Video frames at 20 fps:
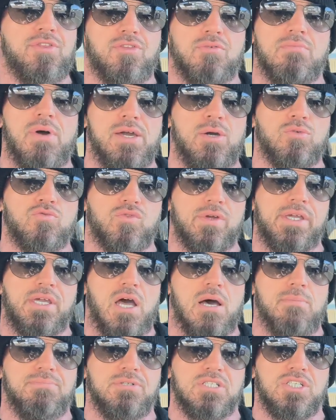through my own
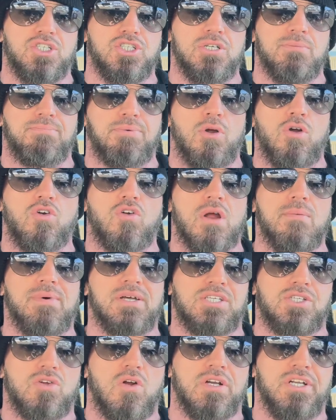recomposition program. I
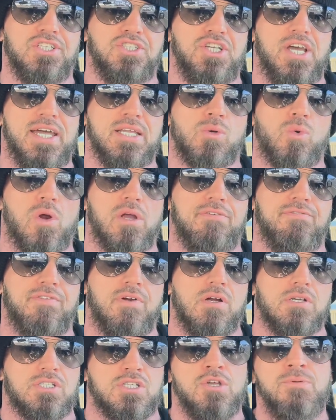started January
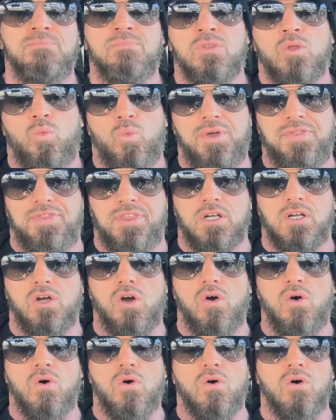1st with the
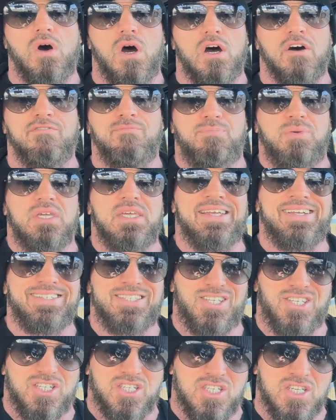goal of being
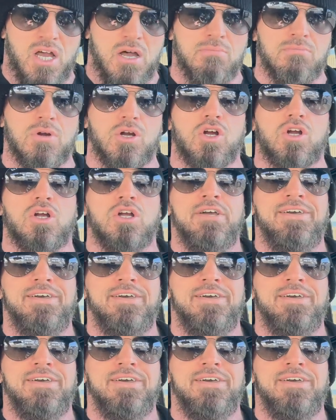summer